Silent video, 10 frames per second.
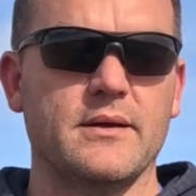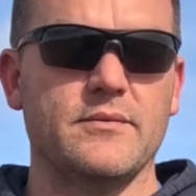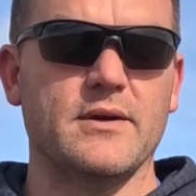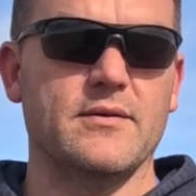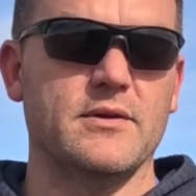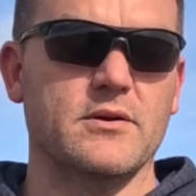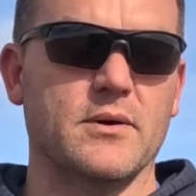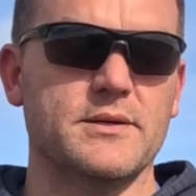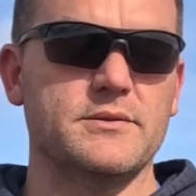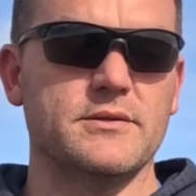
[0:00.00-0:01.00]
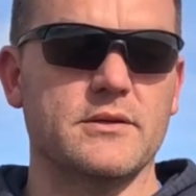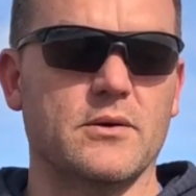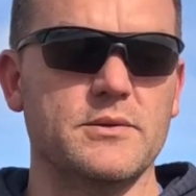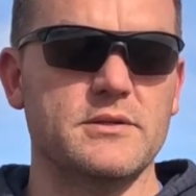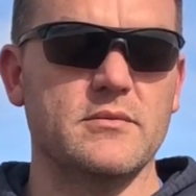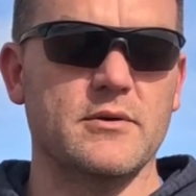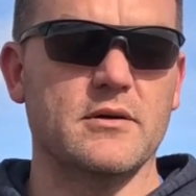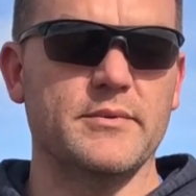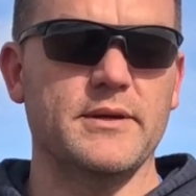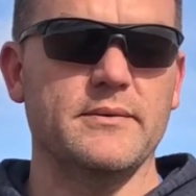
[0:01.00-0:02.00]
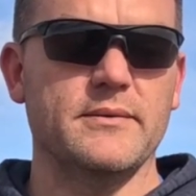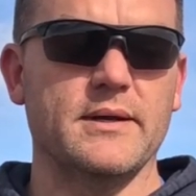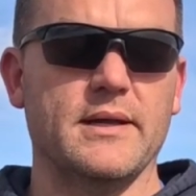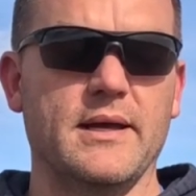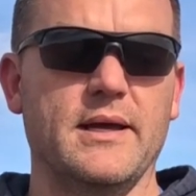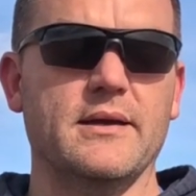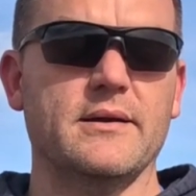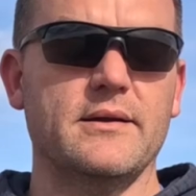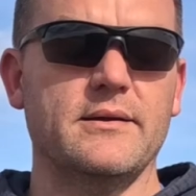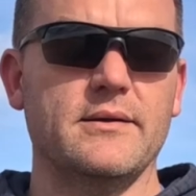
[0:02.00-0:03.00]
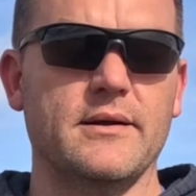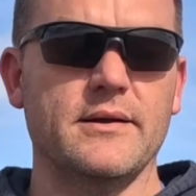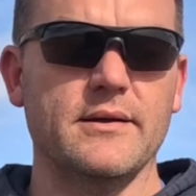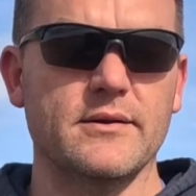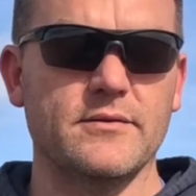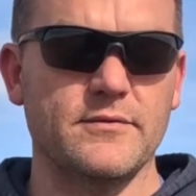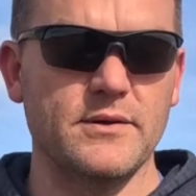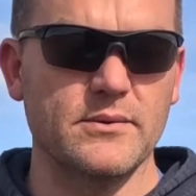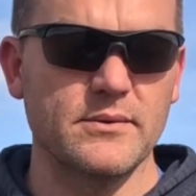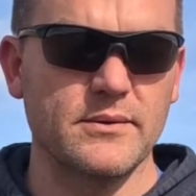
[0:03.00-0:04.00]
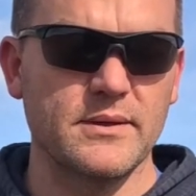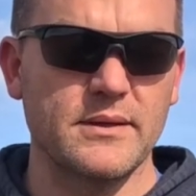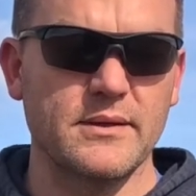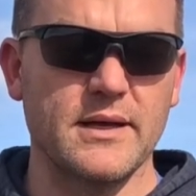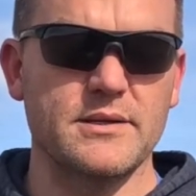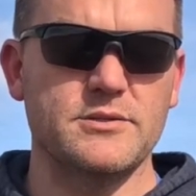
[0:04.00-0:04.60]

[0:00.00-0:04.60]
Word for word: If you have any questions, you can always email me at handgunhuntingafield at